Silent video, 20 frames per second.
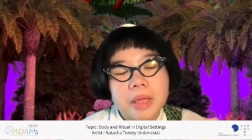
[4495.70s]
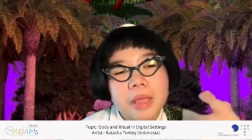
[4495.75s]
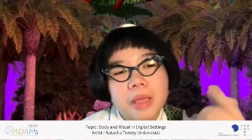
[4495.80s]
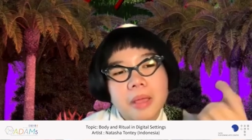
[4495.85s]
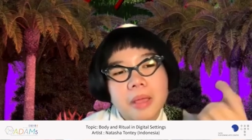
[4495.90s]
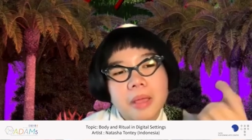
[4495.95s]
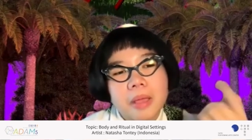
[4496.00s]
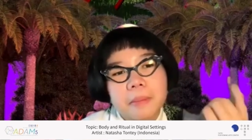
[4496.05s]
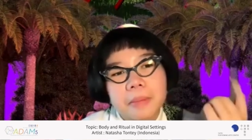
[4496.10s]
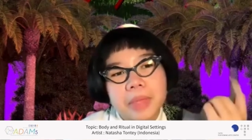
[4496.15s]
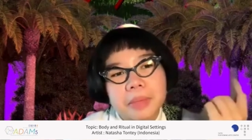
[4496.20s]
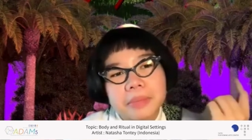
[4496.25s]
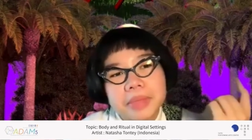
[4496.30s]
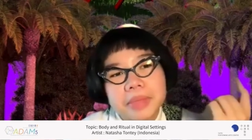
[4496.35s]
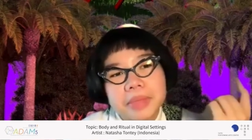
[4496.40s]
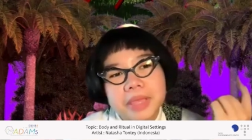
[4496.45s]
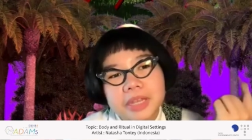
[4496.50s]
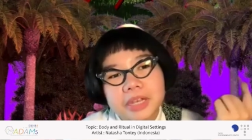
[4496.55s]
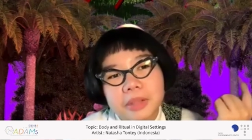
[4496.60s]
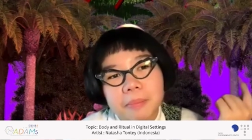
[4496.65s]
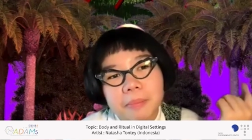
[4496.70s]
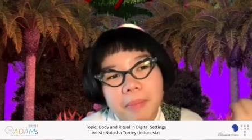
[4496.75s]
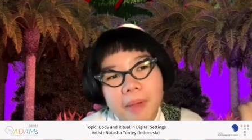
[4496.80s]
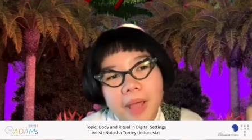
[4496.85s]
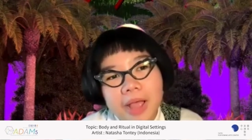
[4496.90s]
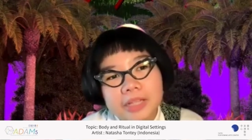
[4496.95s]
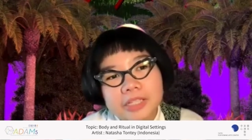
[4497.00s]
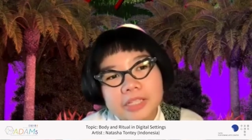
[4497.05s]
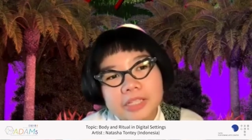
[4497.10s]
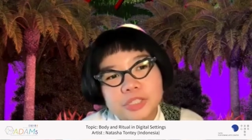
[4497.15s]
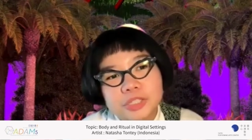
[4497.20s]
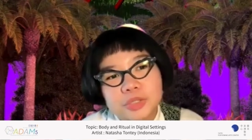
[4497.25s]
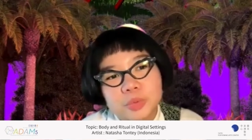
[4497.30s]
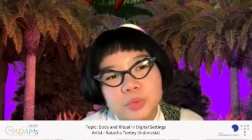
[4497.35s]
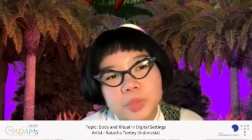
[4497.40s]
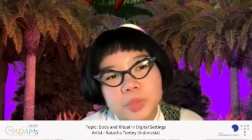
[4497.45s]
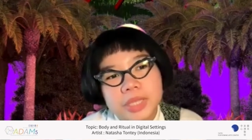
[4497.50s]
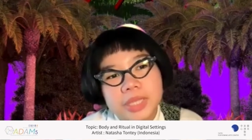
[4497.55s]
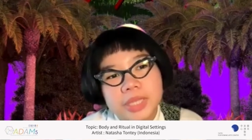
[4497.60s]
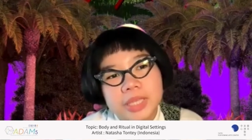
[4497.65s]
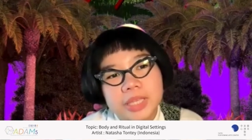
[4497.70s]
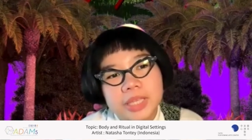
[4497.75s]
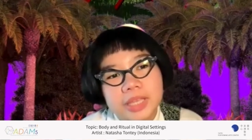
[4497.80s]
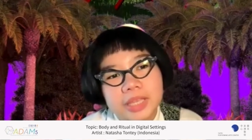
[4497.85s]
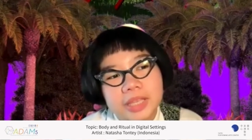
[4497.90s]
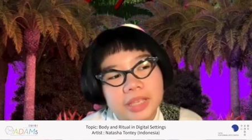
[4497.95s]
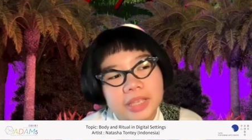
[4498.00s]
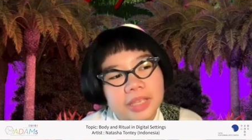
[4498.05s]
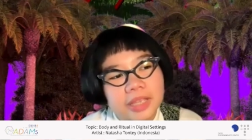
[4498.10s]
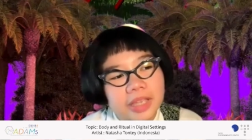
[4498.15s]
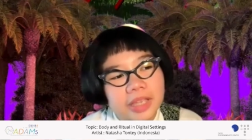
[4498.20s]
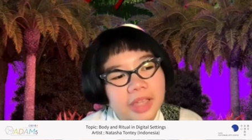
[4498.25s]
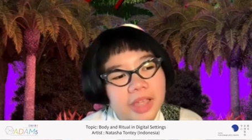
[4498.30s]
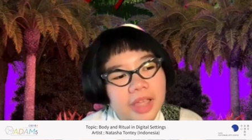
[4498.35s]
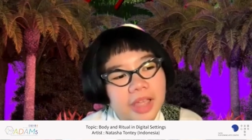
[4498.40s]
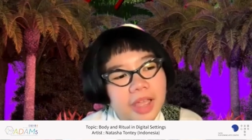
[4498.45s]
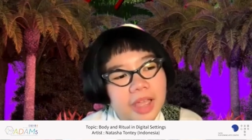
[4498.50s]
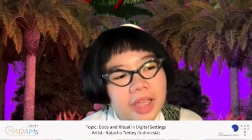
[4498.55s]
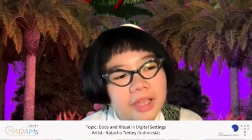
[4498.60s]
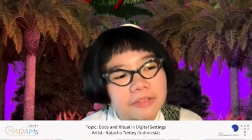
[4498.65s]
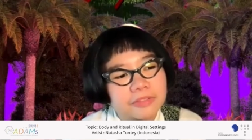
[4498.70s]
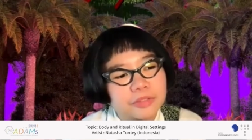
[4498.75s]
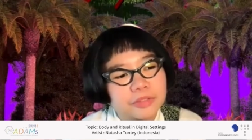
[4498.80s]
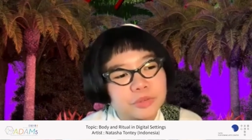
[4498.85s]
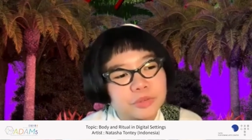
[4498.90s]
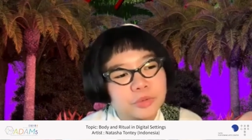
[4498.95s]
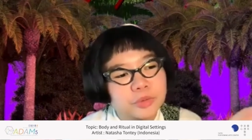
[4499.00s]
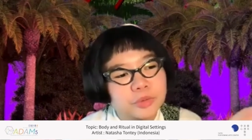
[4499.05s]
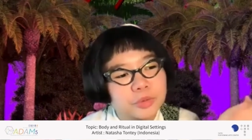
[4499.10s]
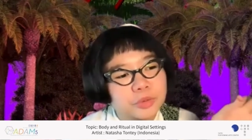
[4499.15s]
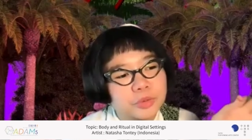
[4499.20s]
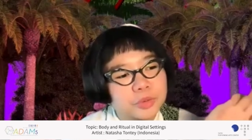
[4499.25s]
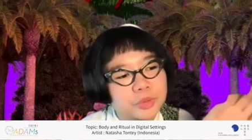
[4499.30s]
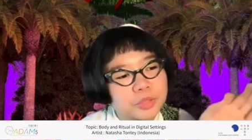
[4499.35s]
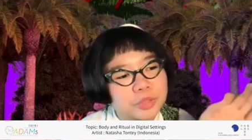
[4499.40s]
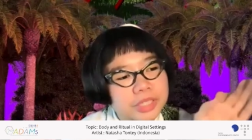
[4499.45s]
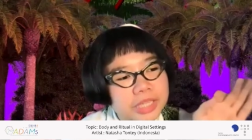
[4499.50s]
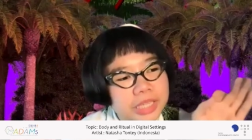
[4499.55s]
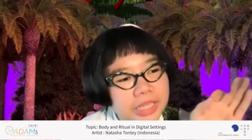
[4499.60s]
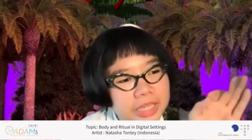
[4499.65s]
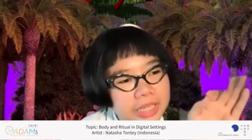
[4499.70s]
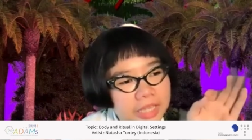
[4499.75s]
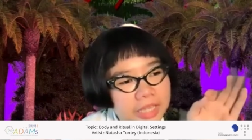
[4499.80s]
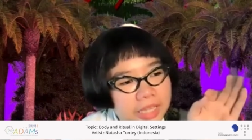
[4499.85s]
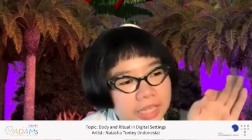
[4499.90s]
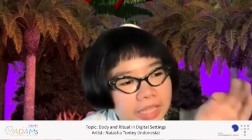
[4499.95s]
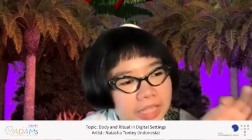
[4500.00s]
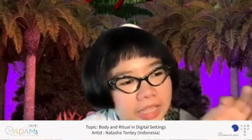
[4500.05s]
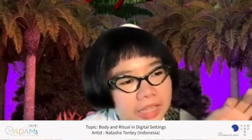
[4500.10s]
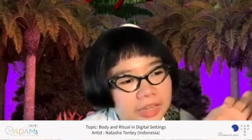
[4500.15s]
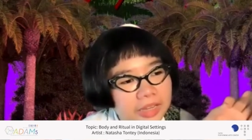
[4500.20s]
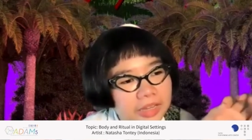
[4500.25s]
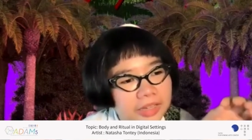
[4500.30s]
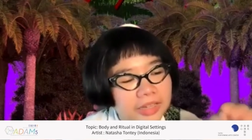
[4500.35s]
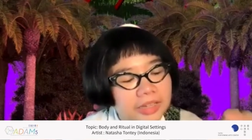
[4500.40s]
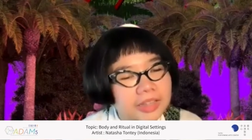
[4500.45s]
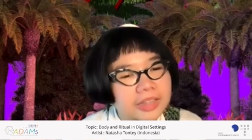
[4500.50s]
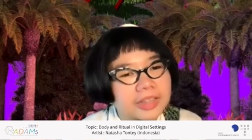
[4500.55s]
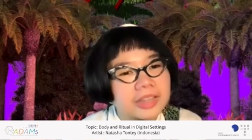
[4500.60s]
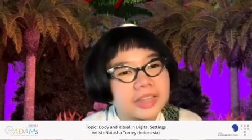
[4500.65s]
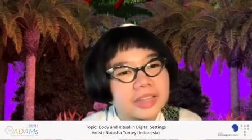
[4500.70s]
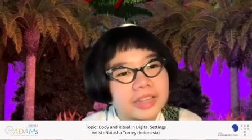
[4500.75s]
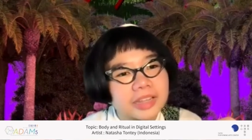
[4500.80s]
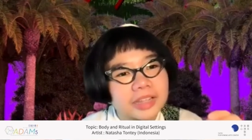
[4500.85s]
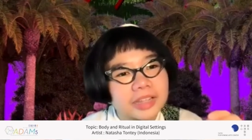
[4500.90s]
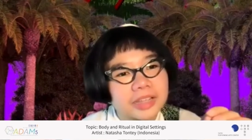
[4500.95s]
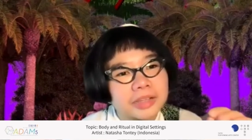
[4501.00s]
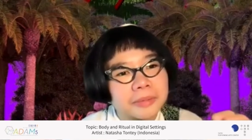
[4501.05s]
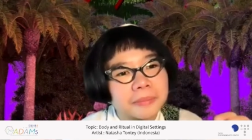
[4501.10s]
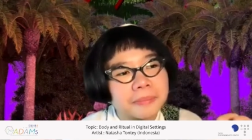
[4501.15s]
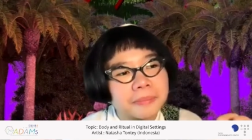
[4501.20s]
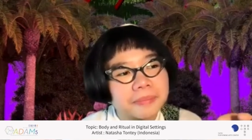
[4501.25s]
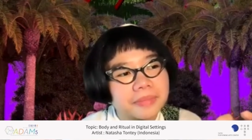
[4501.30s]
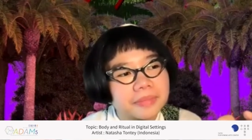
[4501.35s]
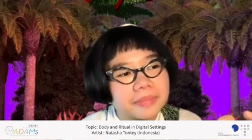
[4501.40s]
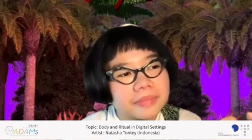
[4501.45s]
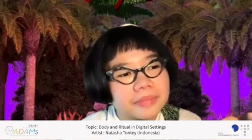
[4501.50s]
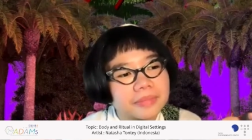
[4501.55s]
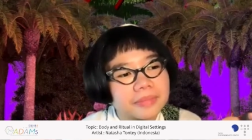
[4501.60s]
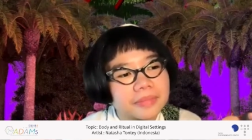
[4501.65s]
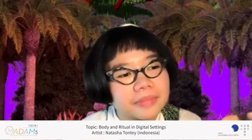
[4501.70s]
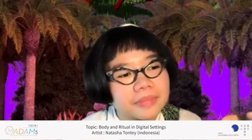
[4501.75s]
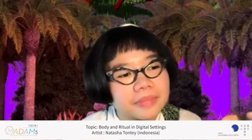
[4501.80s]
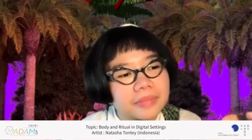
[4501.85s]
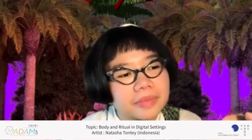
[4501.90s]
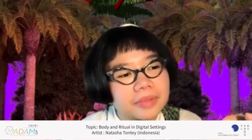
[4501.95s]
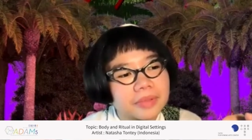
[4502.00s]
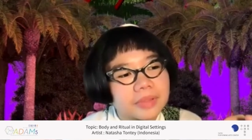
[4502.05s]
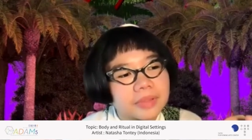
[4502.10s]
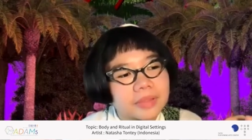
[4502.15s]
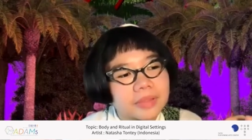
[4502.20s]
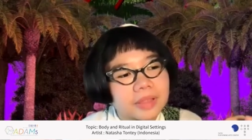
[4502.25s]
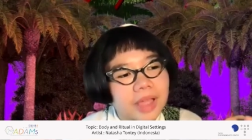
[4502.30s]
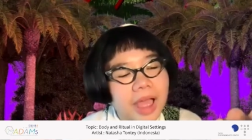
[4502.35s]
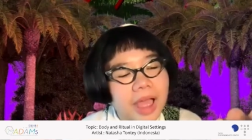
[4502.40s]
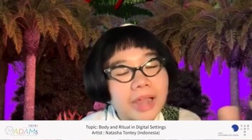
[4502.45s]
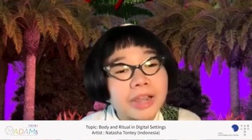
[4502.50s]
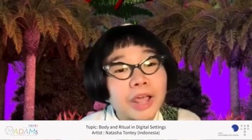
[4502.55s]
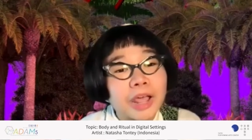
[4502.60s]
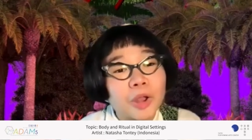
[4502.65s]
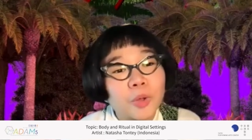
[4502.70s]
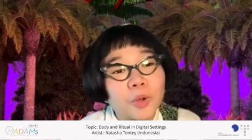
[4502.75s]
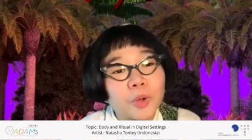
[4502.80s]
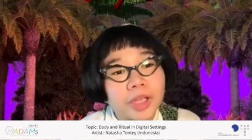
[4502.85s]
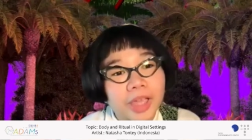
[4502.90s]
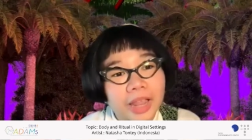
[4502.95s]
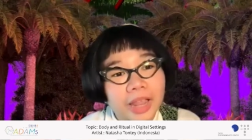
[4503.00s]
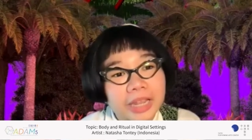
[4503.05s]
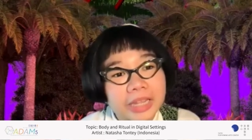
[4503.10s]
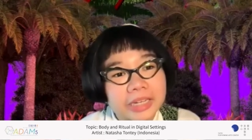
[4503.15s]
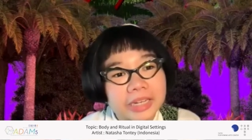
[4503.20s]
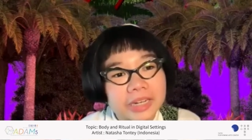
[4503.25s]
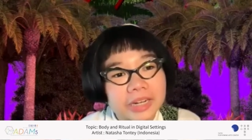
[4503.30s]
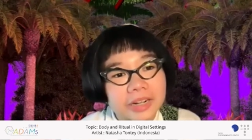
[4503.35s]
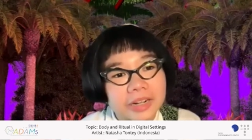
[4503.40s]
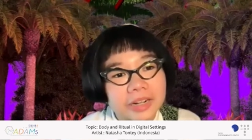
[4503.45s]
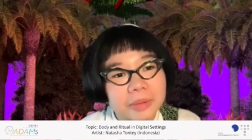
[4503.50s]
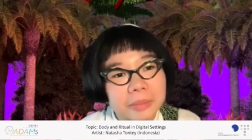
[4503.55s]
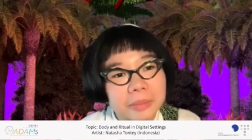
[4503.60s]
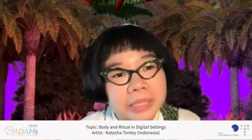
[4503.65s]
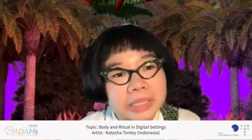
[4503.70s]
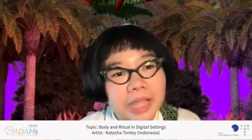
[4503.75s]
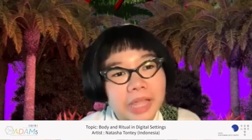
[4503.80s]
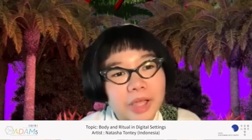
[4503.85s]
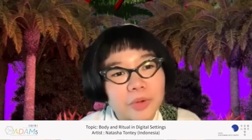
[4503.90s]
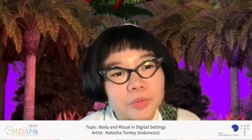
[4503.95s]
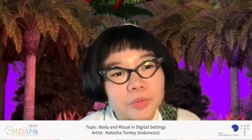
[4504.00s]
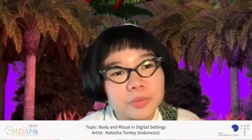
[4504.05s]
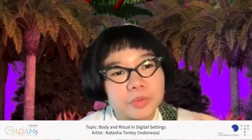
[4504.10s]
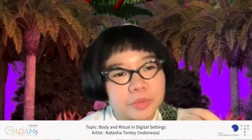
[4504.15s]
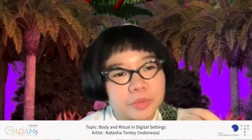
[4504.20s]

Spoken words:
maybe in the past we have to see the analog calendar, but now